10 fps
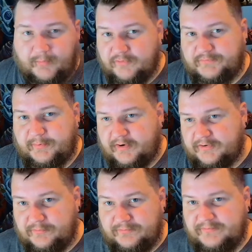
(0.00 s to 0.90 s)
the most
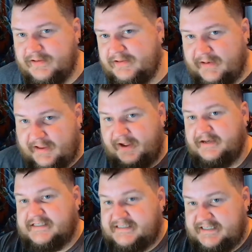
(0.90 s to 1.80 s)
part. You they
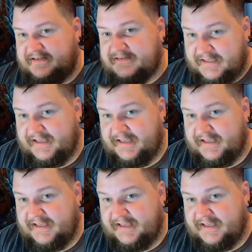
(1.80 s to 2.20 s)
kind of stick